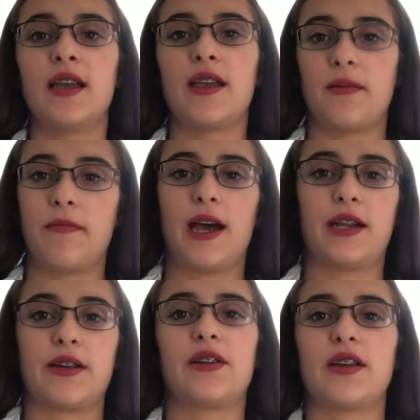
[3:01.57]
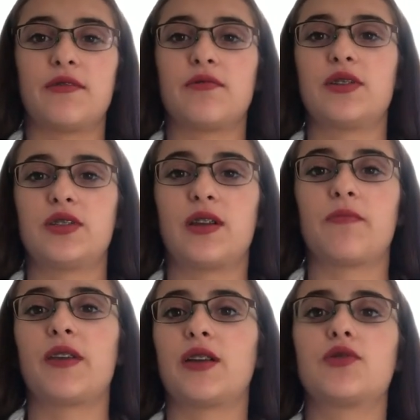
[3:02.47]
it mattered. It was
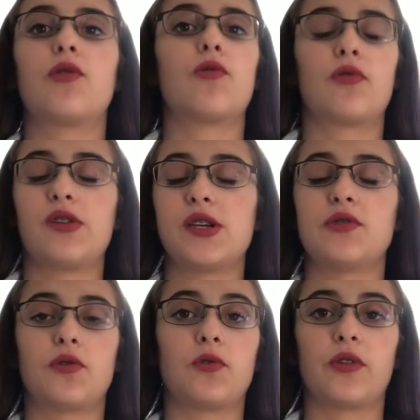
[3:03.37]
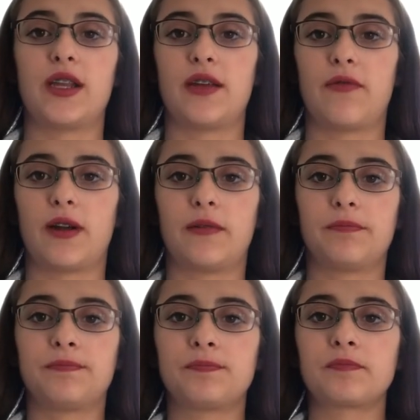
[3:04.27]
something totally, totally different.
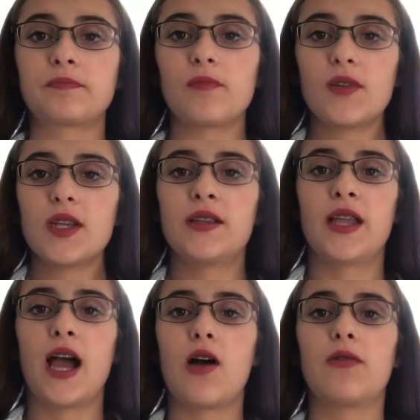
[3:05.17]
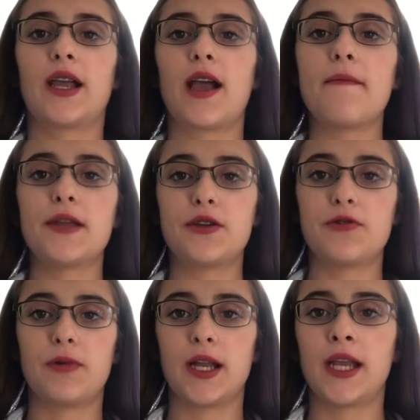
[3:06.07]
Now, when I got my
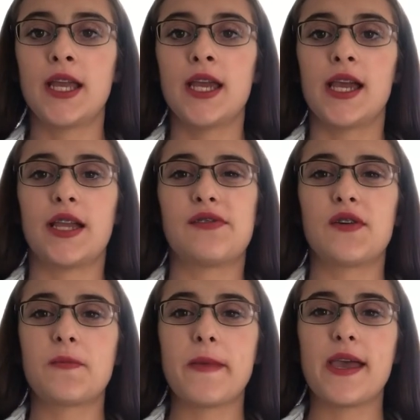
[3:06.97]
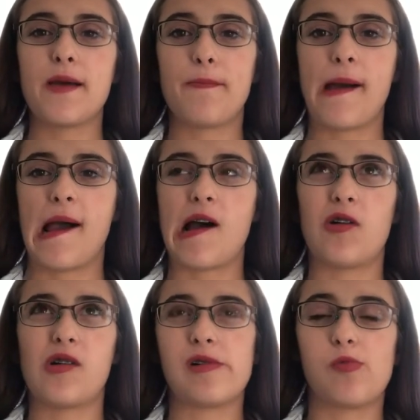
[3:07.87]
new one, it took me
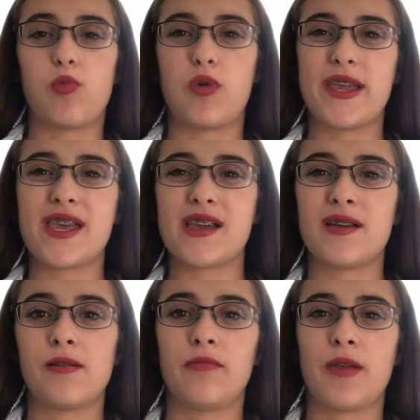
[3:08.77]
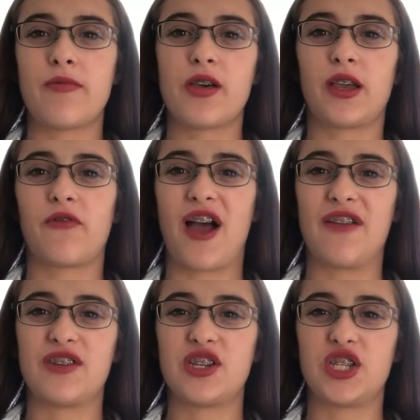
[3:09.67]
about a week, maybe like
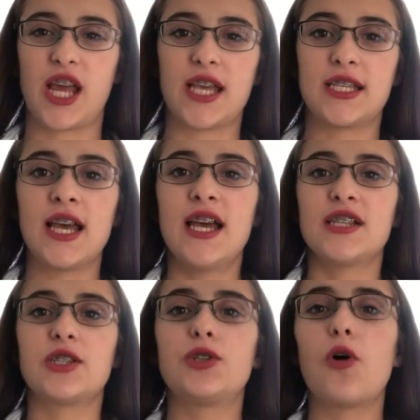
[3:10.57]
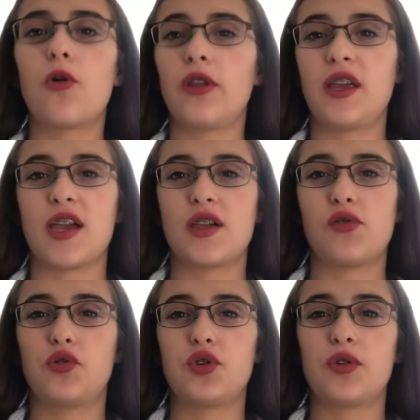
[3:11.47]
5-ish days, to totally get
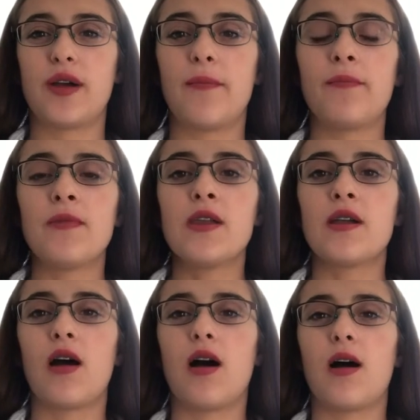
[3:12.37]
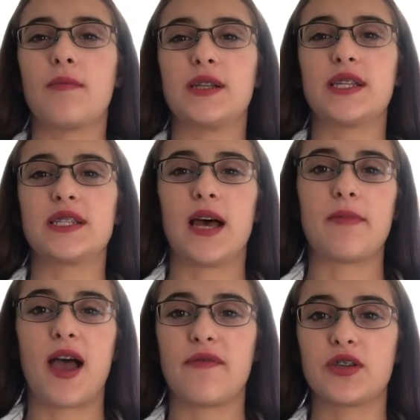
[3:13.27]
used to it. And to stop
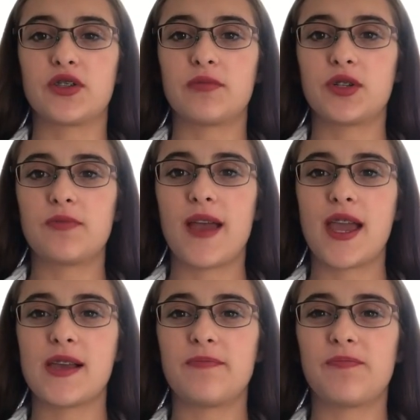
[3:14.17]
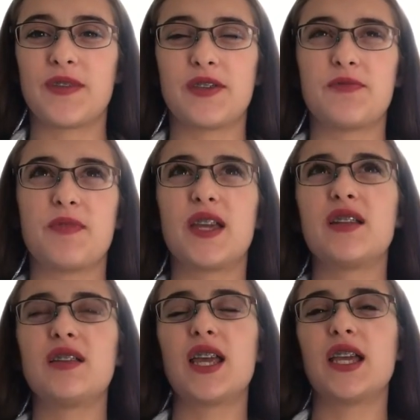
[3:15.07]
having so much pain. It's been
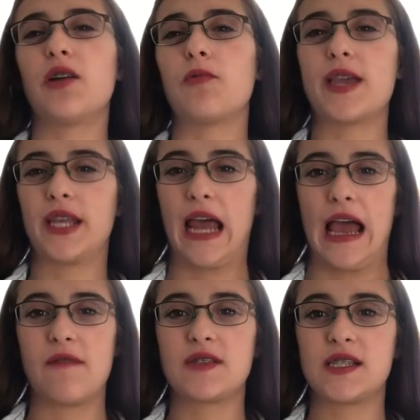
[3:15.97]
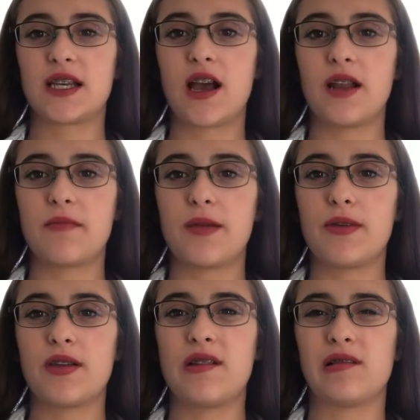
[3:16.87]
like a week and a half since I got it,
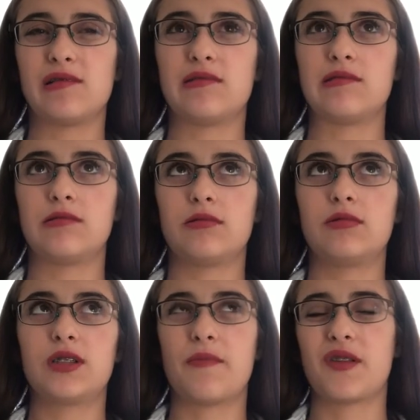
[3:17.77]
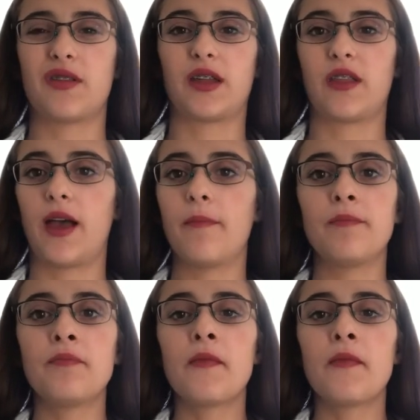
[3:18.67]
maybe, or something like that.